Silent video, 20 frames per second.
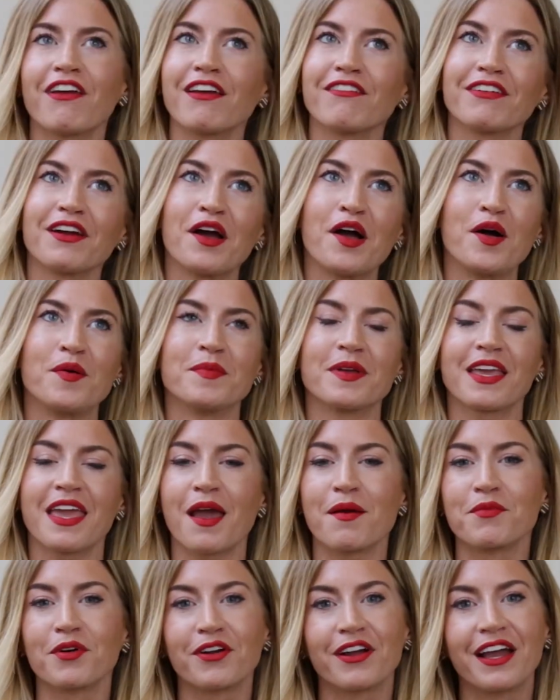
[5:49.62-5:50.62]
favorite home in
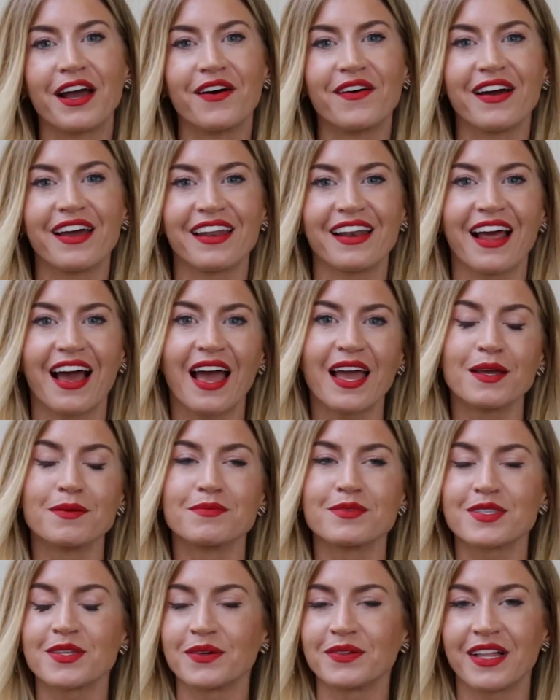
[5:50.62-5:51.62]
Camarillo, and I am
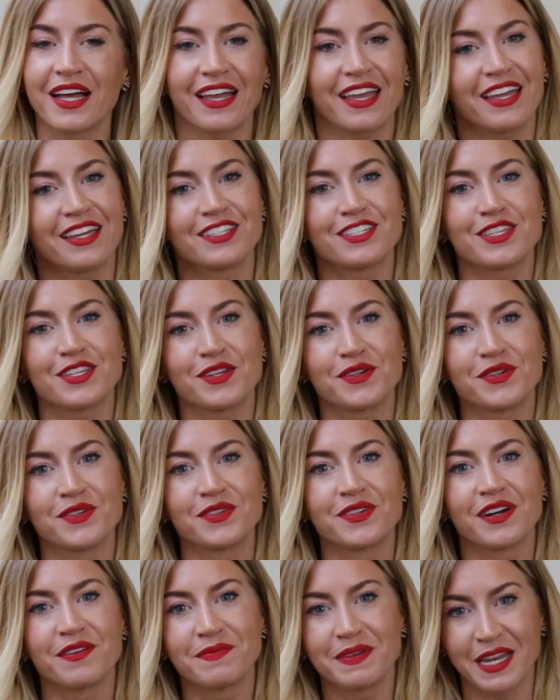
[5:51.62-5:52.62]
so lucky to
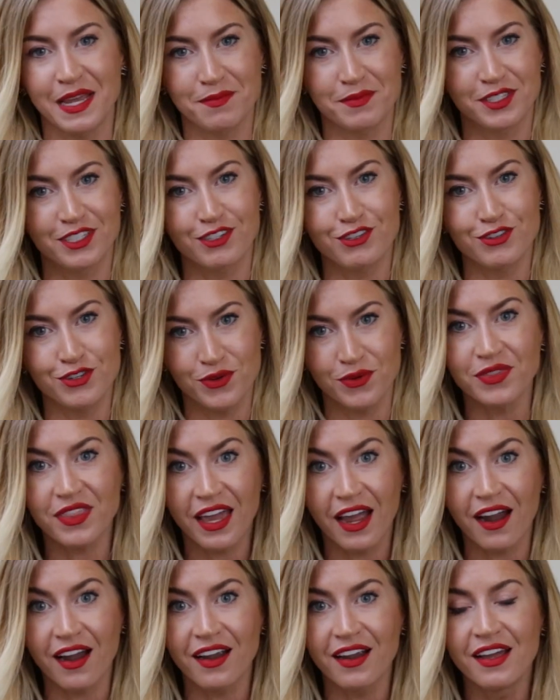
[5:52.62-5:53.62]
have been able to shoot
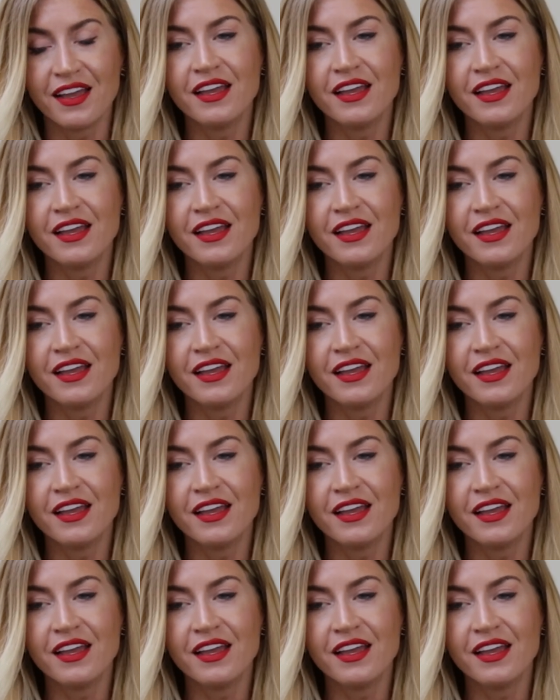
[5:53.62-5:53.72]
there.